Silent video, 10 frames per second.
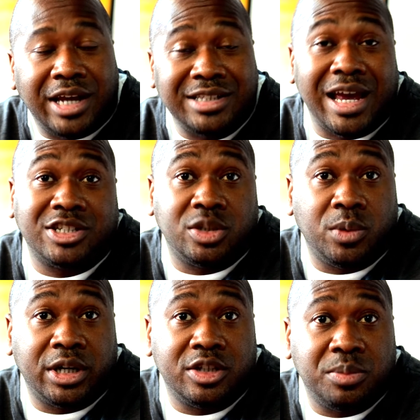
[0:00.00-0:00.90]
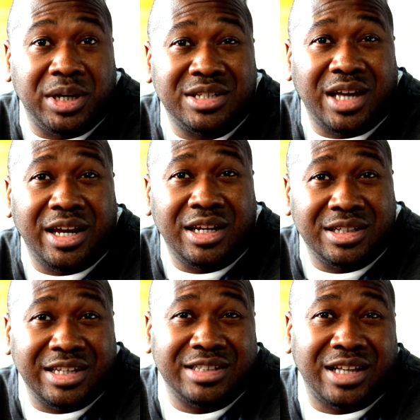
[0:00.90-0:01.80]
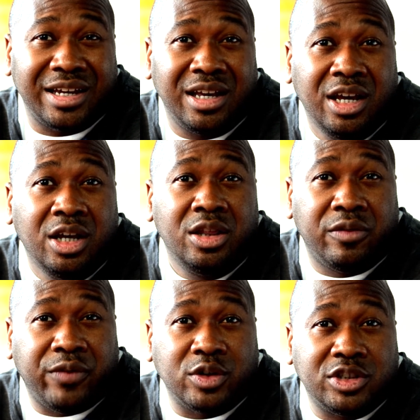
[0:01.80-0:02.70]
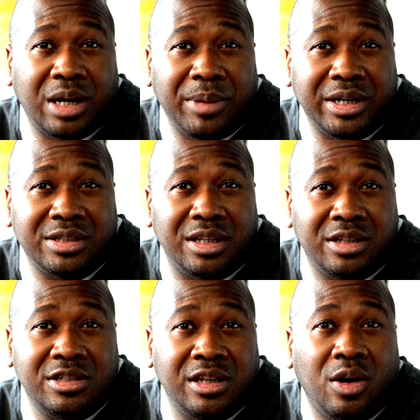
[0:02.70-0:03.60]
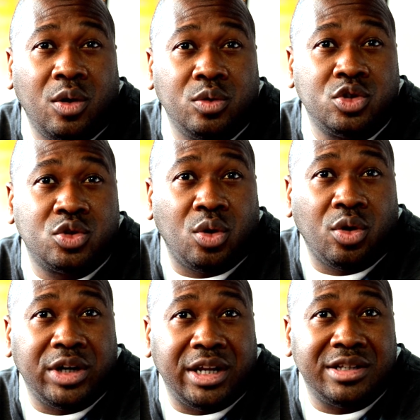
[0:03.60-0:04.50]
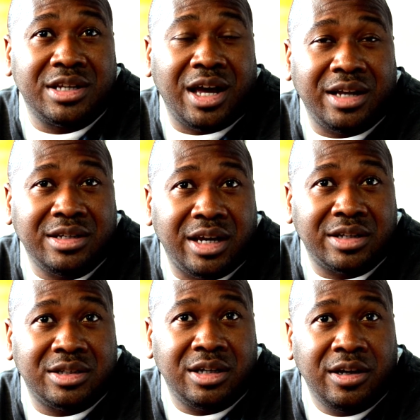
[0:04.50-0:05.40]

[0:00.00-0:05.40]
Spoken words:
That's actually what gets me excited, because that's like the first time I get to see the whole story in its context.